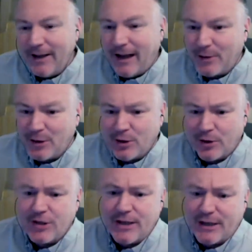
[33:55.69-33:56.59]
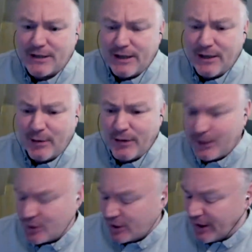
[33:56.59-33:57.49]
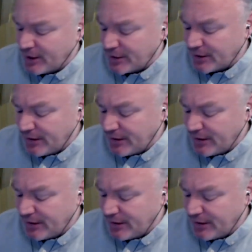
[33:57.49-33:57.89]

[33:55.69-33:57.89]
out to sort of 16 on the exchanges.